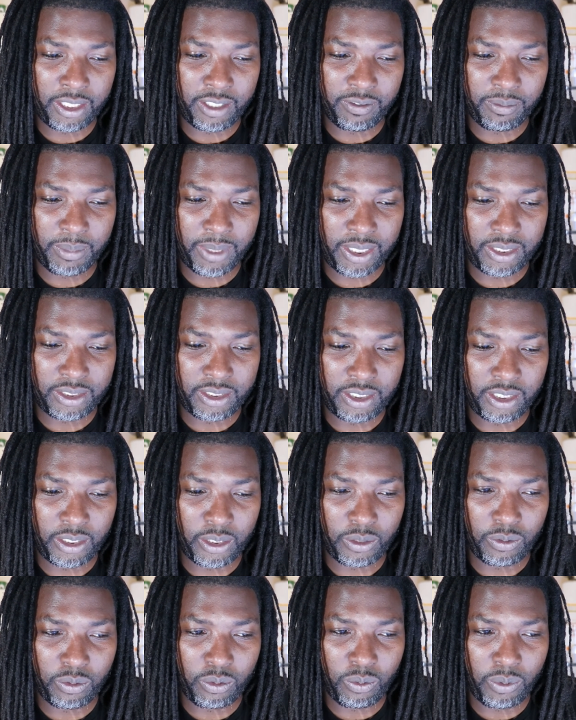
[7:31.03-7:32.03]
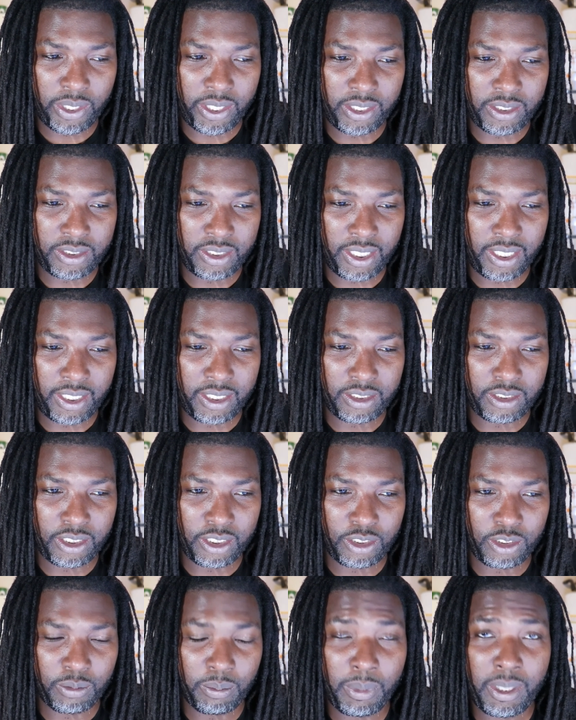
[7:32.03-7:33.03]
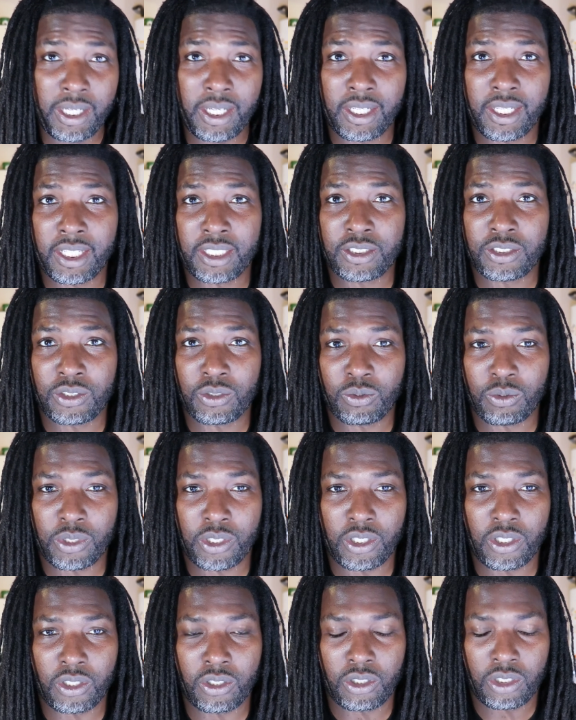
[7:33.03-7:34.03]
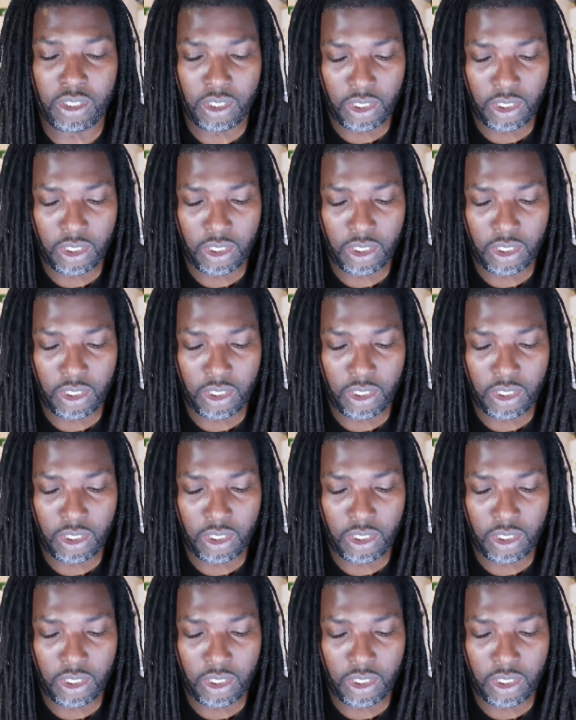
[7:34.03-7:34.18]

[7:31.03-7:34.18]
of myself where it says it's me against the world.